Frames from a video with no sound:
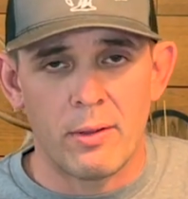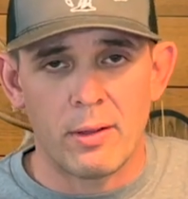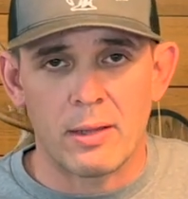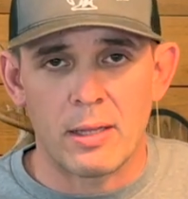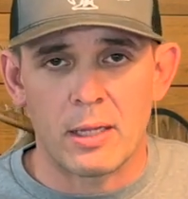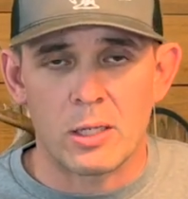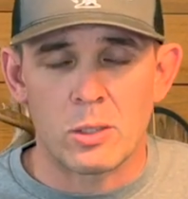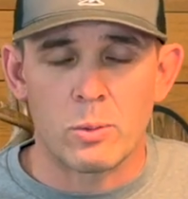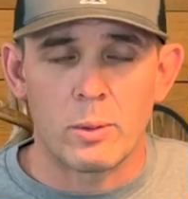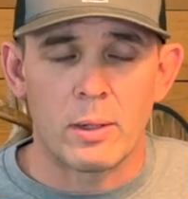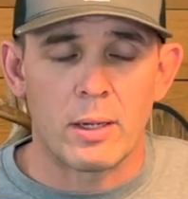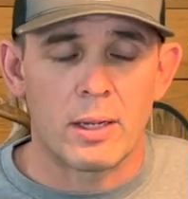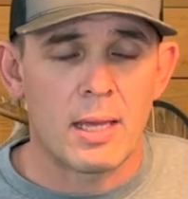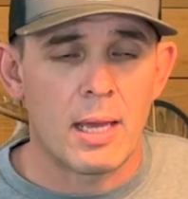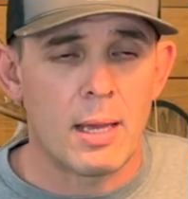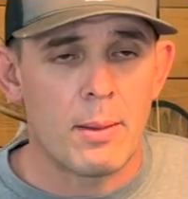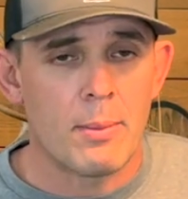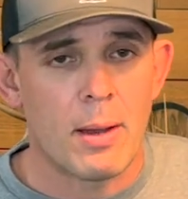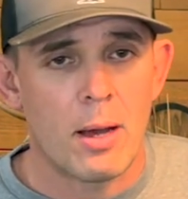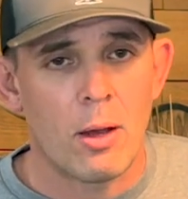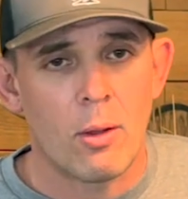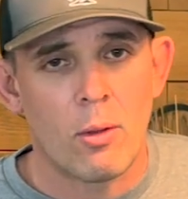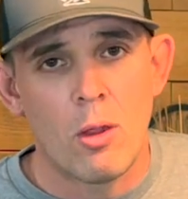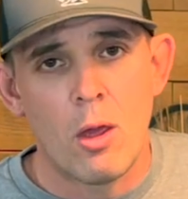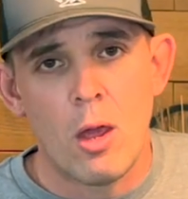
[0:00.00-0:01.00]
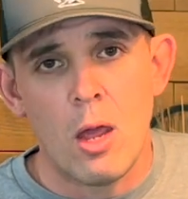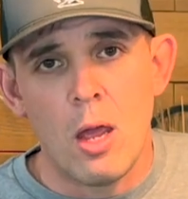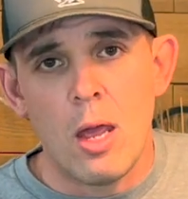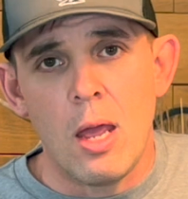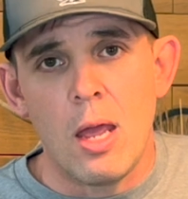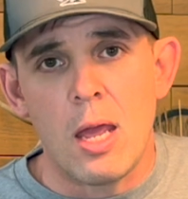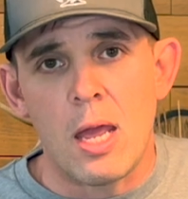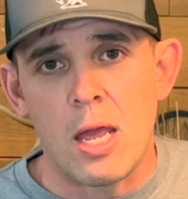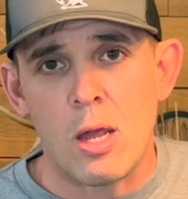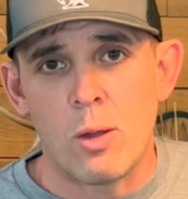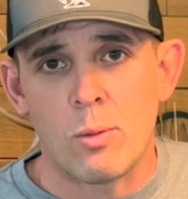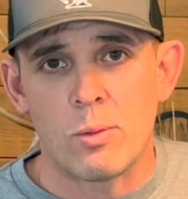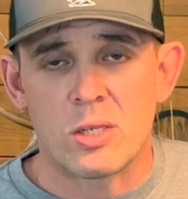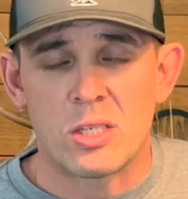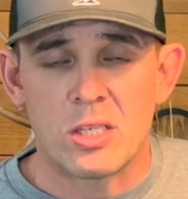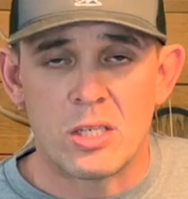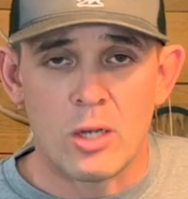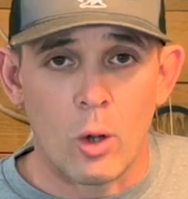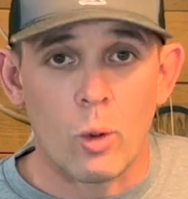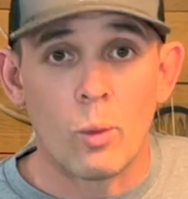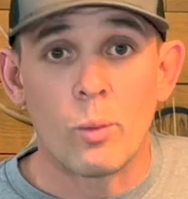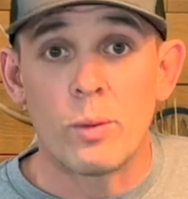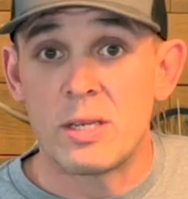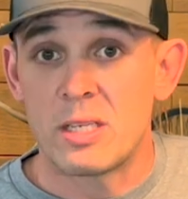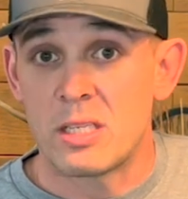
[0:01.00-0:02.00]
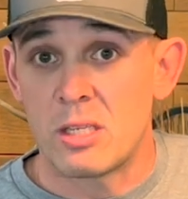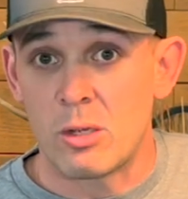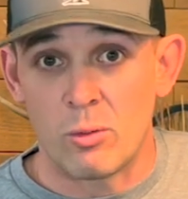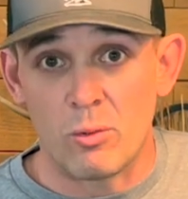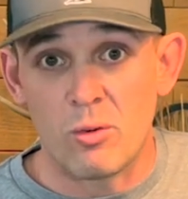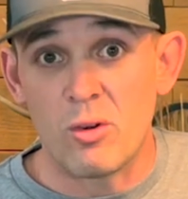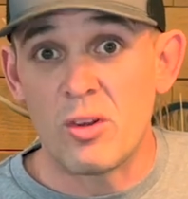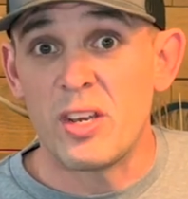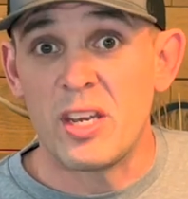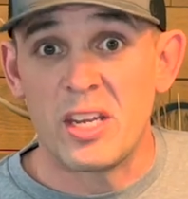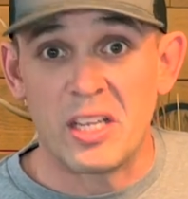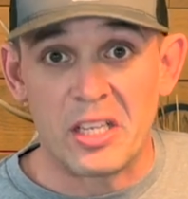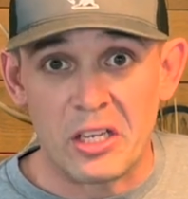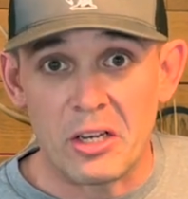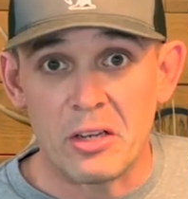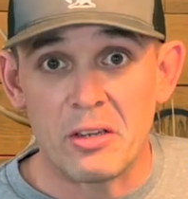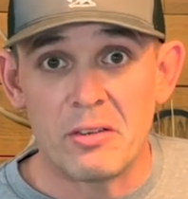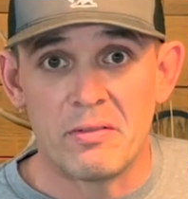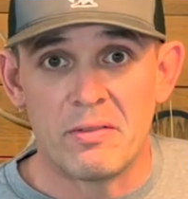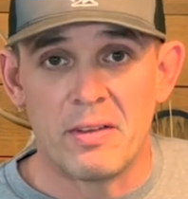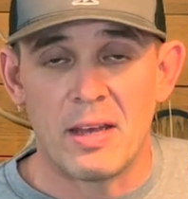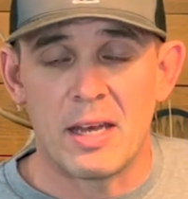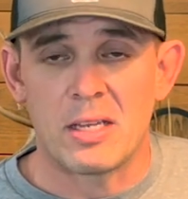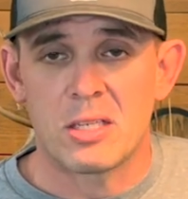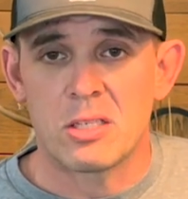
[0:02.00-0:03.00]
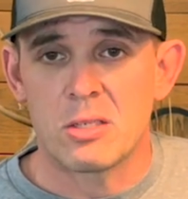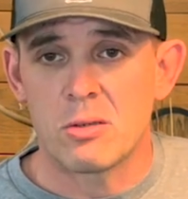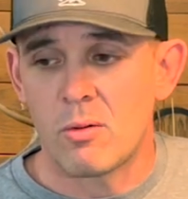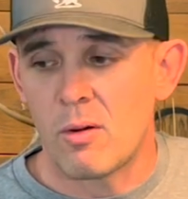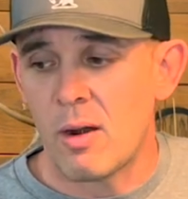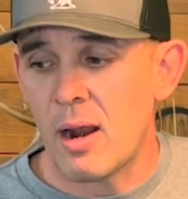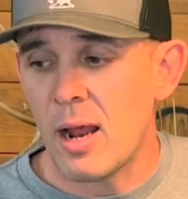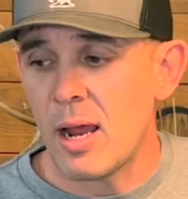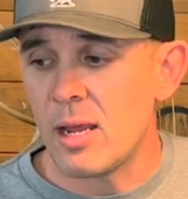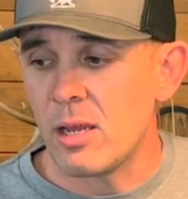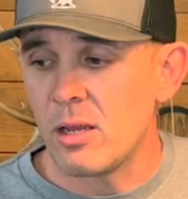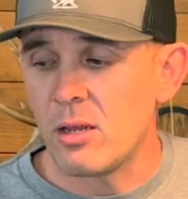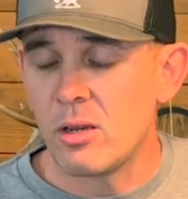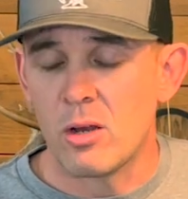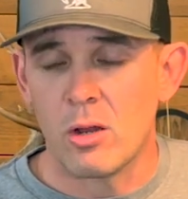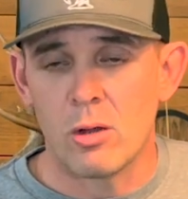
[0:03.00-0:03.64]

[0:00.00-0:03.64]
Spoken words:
that's when it came out, it was known as the run and gun vest, right?